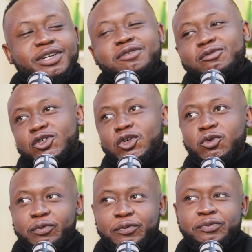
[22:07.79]
right?
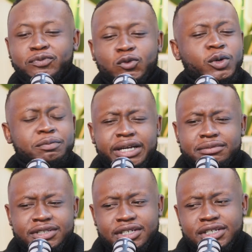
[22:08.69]
So we're in
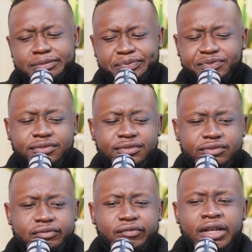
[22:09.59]
Bible study.
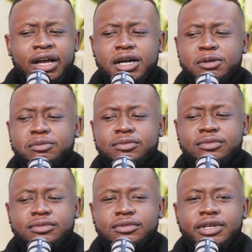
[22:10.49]

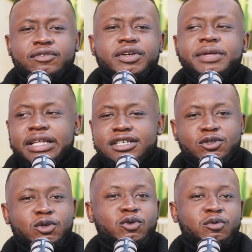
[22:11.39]
And for anybody that
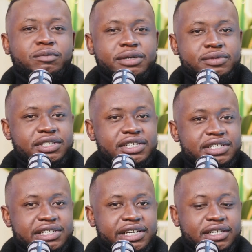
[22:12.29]
doesn't know, Bible study
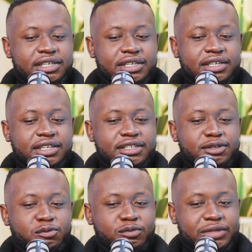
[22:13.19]
is like
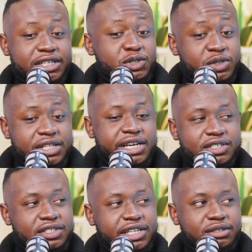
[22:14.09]
literally
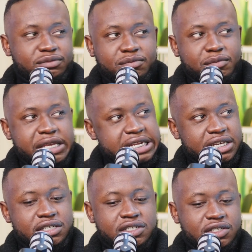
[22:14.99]
that, just like
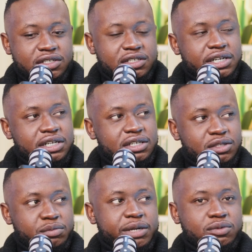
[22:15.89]
meeting and just
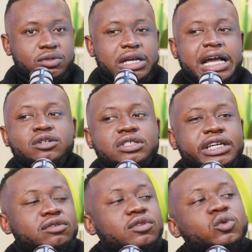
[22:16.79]
studying the Bible
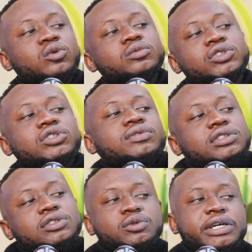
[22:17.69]
outside of the normal
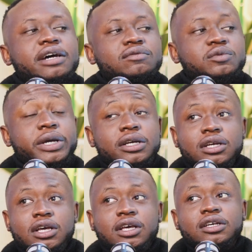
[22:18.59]
services you would have,
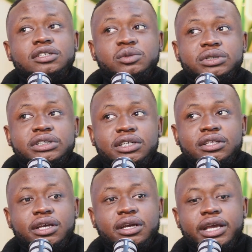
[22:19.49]
right? So we're
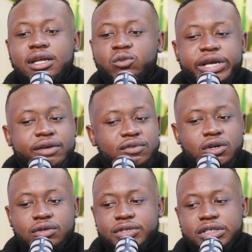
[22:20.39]
sitting there and we're having
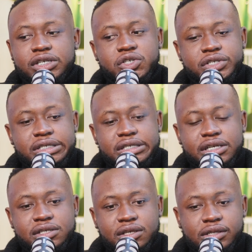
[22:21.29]
conversations and
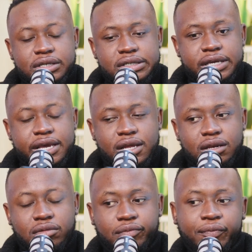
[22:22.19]
discussing things,
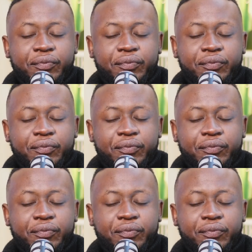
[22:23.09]
and